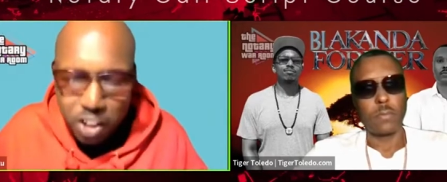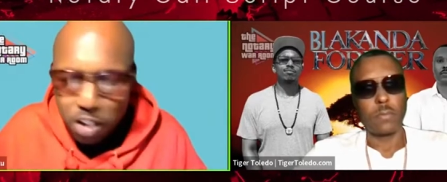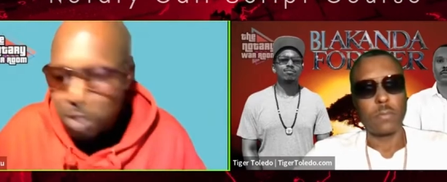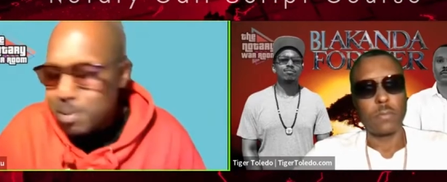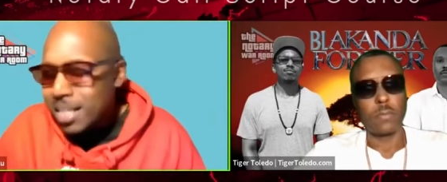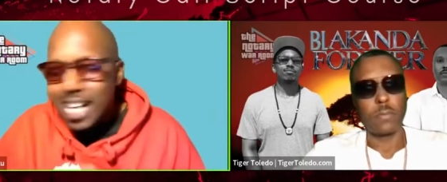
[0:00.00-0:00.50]

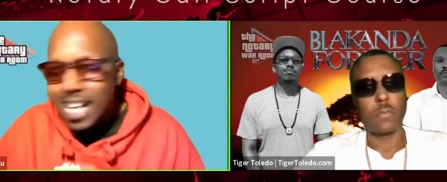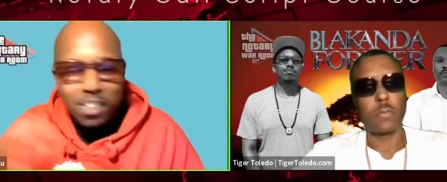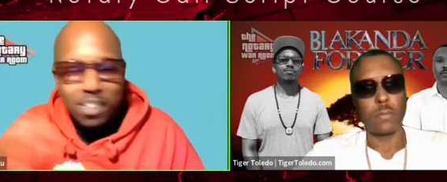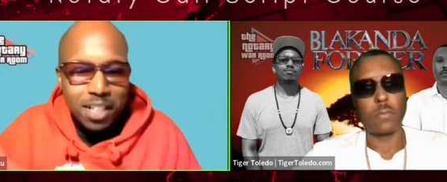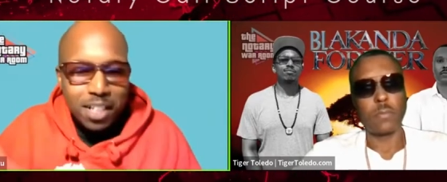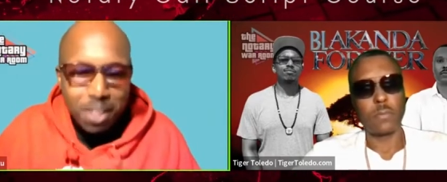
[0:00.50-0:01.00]
Speaker 1: homes. I
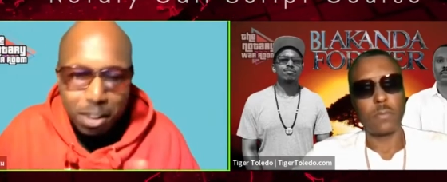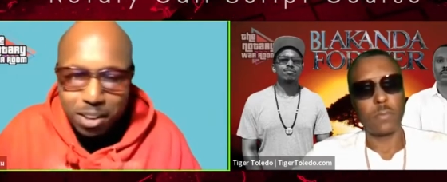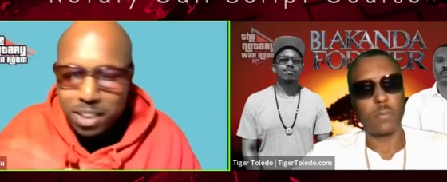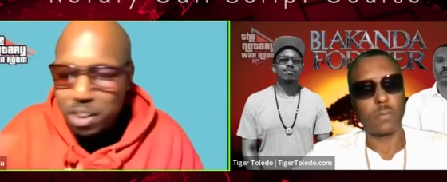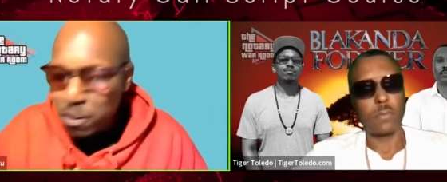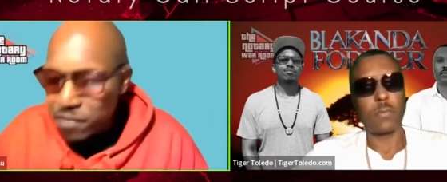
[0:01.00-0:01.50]
know how to talk
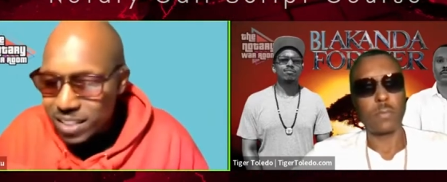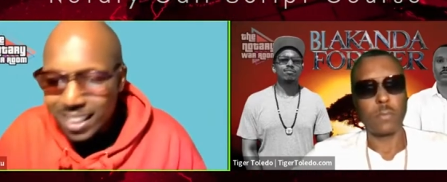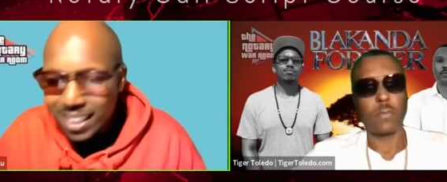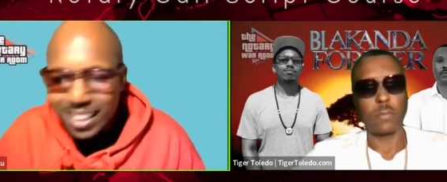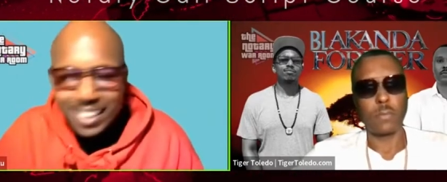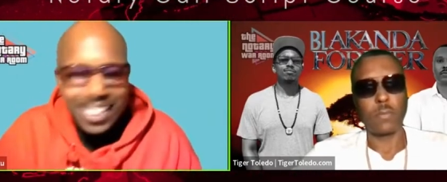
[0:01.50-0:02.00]
to tow
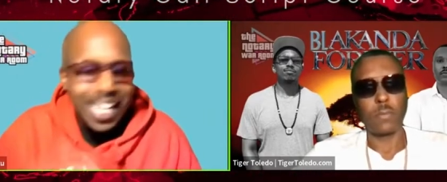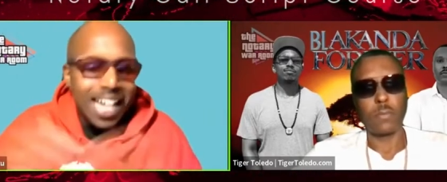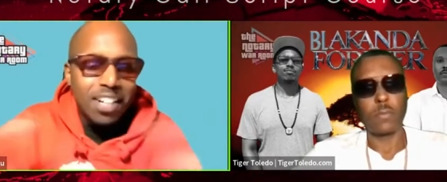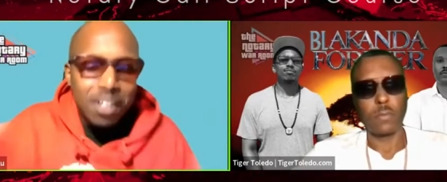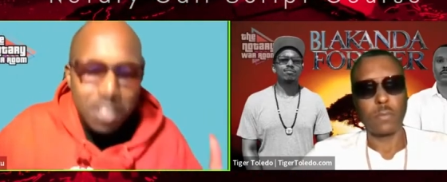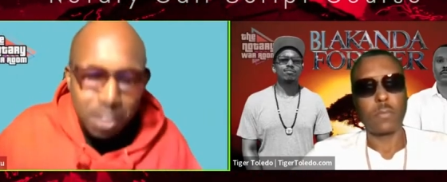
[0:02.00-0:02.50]
facilities. I
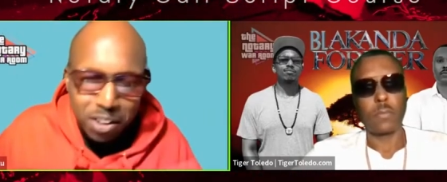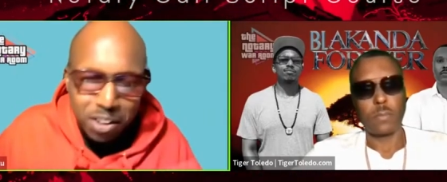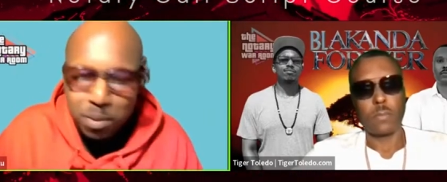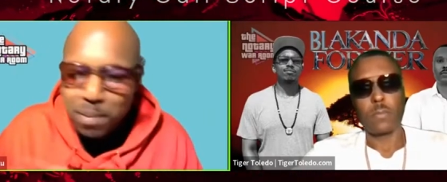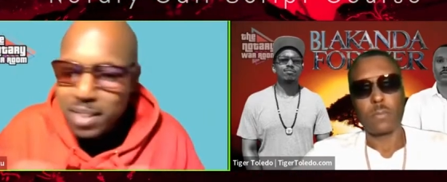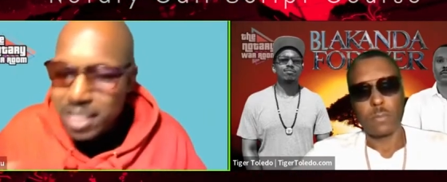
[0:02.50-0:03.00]
know how to talk to
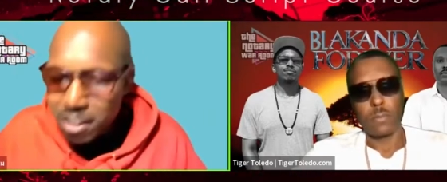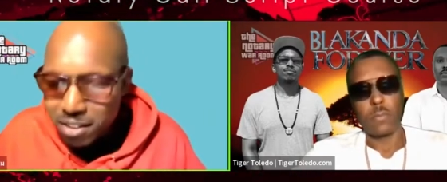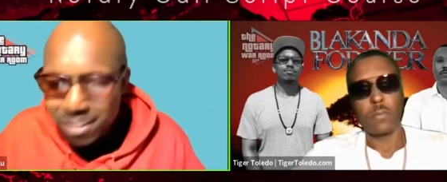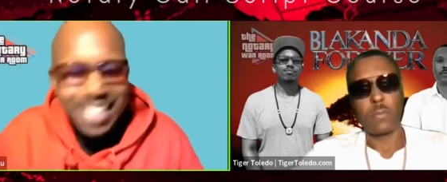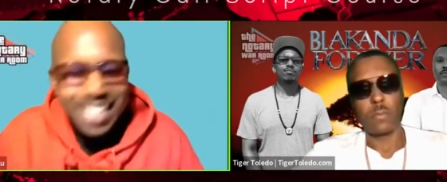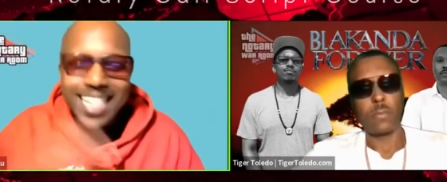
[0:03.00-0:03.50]
women's
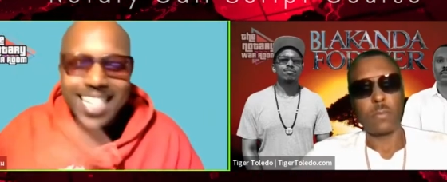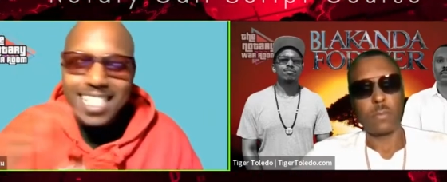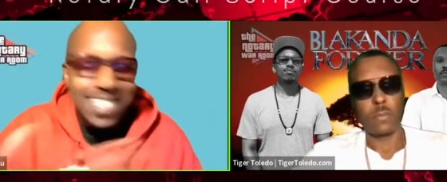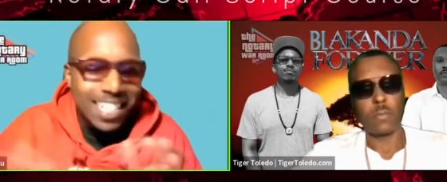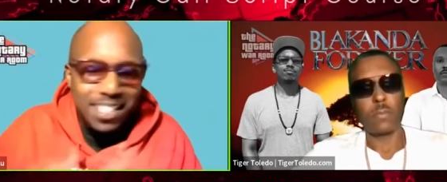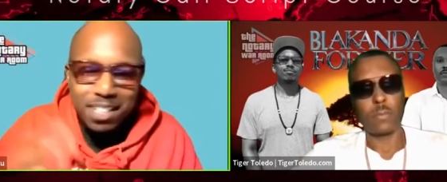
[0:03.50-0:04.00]
shelters. They
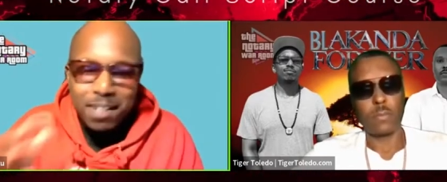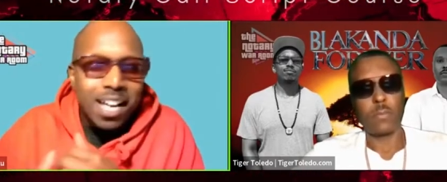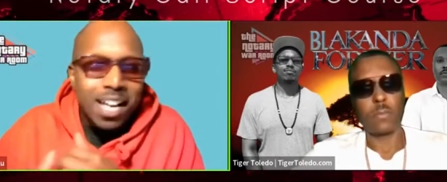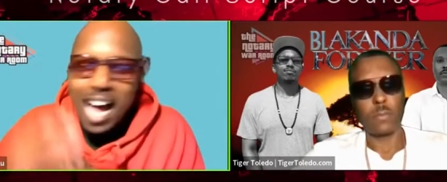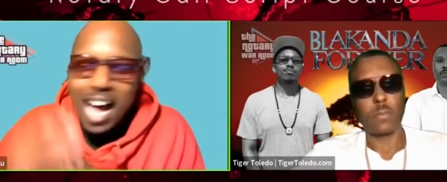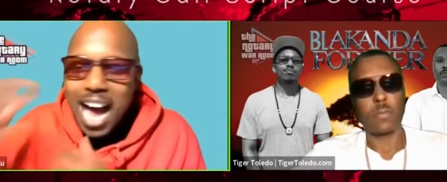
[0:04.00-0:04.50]
can. They.
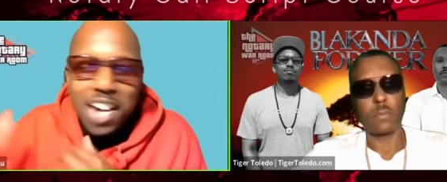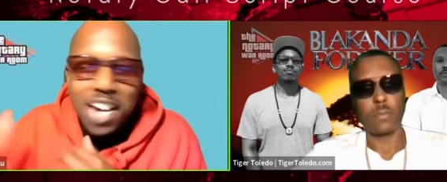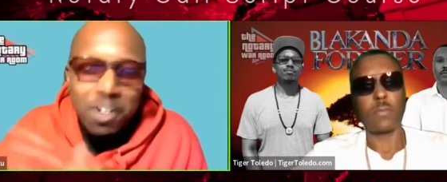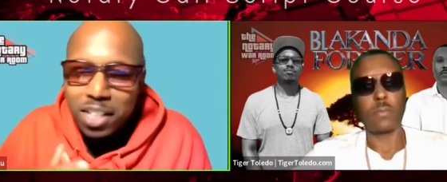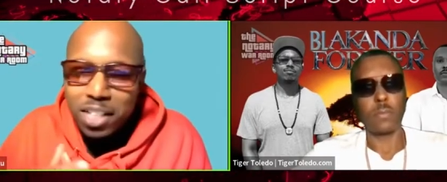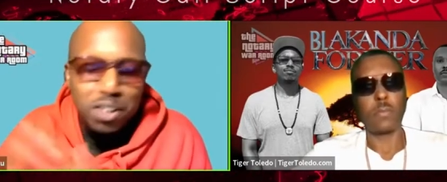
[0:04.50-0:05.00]
I
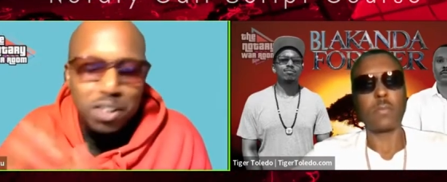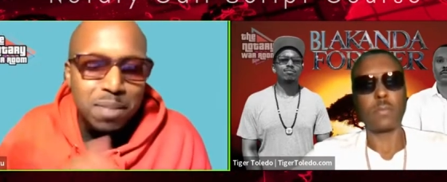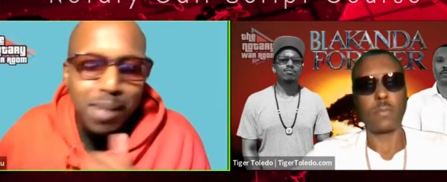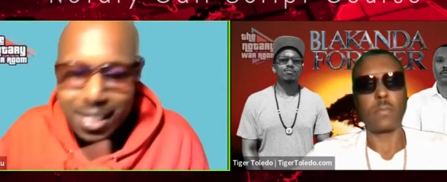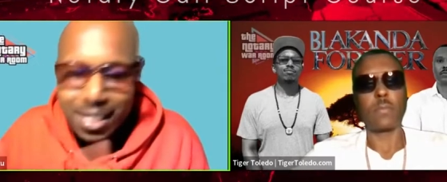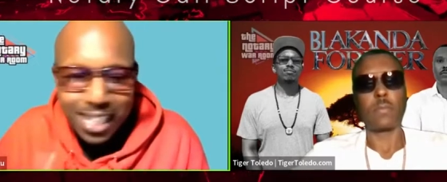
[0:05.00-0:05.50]
know how to talk to
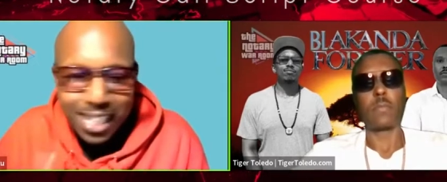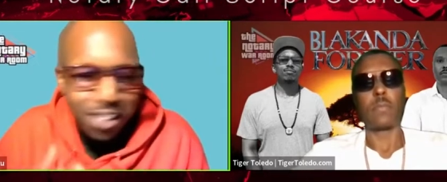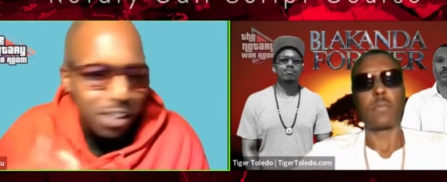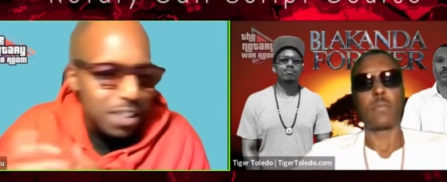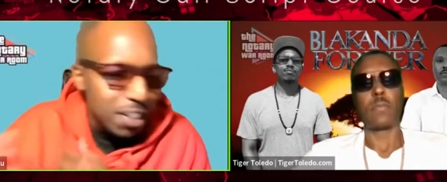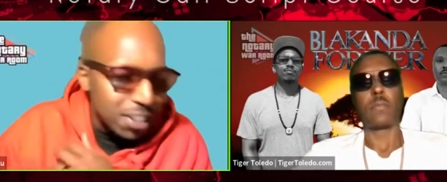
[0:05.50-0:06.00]
my auntie. I know
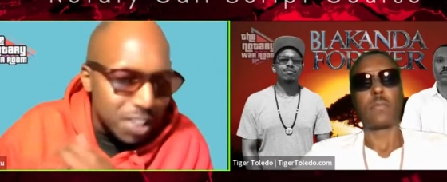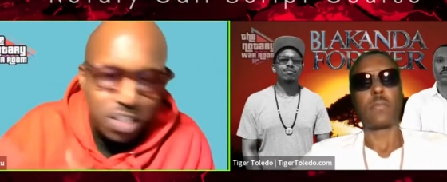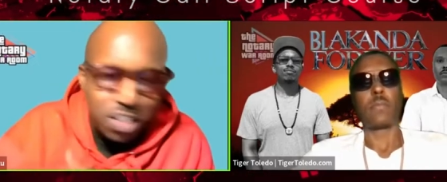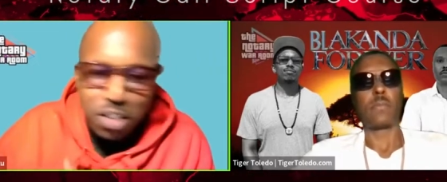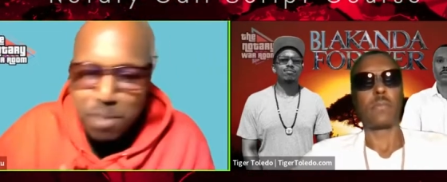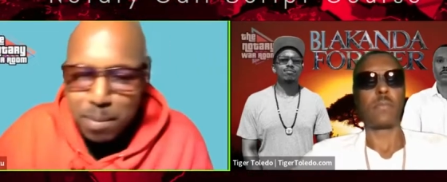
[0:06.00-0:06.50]
how to talk to the
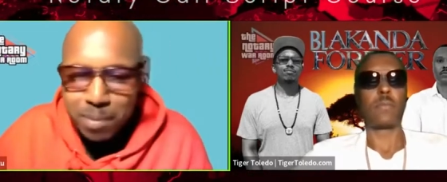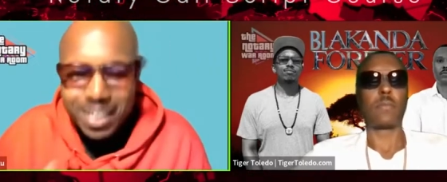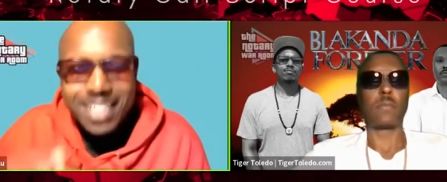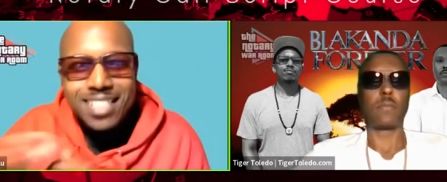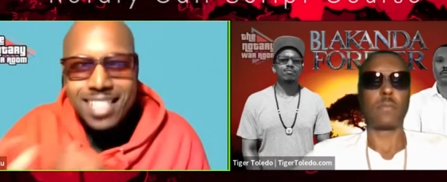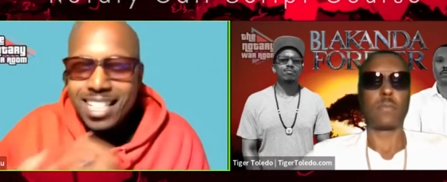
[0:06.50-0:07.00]
church people.
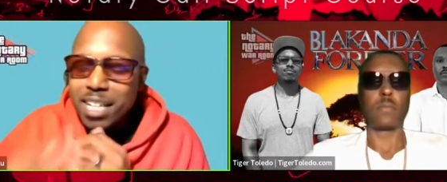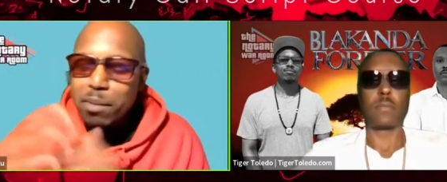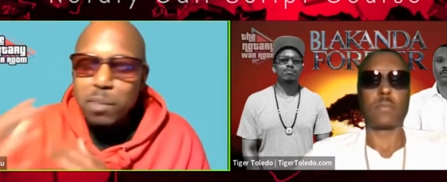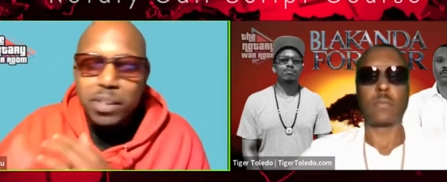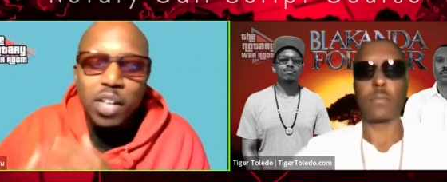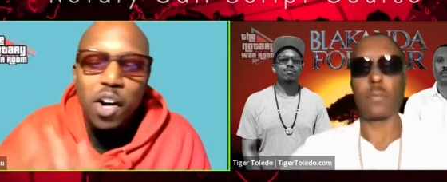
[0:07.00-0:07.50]
They they come
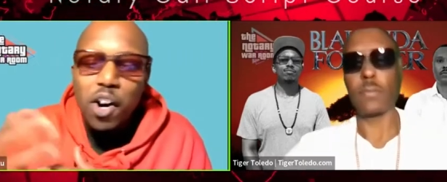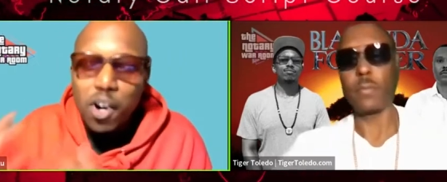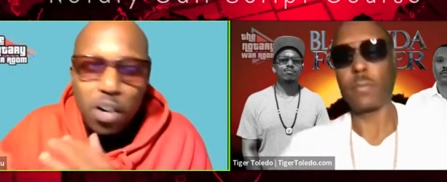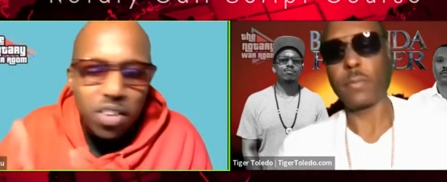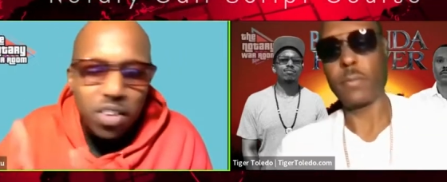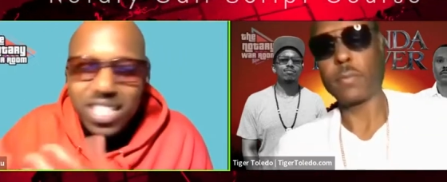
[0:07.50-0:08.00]
up with
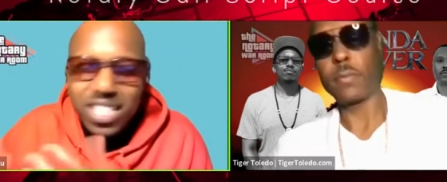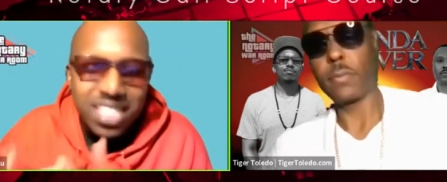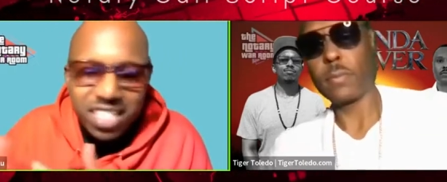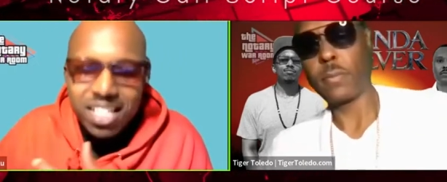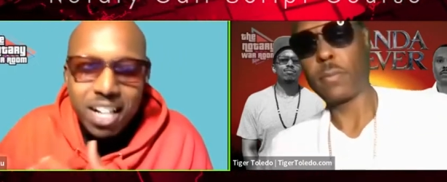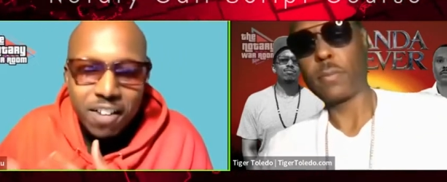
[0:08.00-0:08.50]
all this
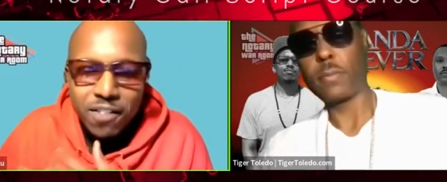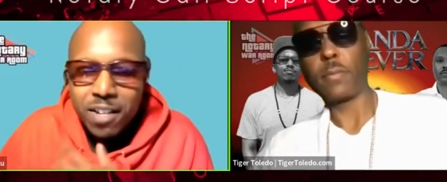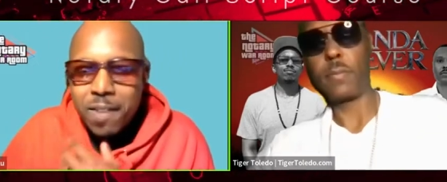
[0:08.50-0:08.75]
stuff.